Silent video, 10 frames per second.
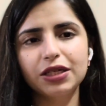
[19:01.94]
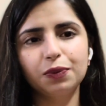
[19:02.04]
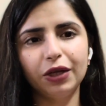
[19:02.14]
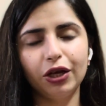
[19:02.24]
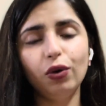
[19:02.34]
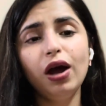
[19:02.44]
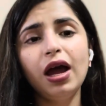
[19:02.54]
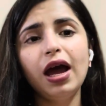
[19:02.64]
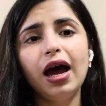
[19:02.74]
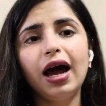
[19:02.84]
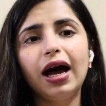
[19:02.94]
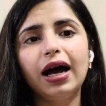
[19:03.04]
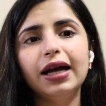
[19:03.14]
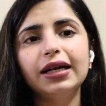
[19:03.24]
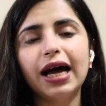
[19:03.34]
video,
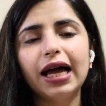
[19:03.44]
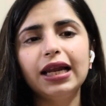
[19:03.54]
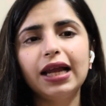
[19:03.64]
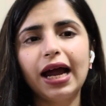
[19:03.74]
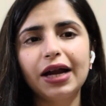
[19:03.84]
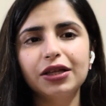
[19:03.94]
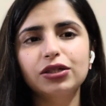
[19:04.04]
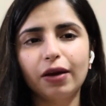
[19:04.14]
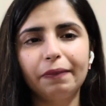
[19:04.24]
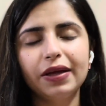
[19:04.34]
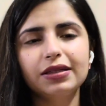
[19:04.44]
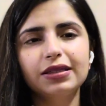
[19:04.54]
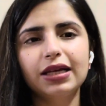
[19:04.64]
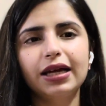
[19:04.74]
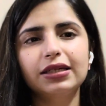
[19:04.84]
and I'll add the topics
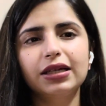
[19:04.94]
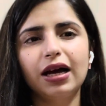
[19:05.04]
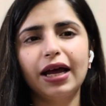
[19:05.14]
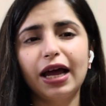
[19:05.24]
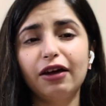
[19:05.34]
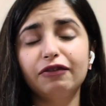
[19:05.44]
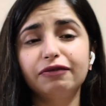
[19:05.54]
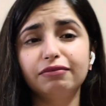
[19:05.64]
that I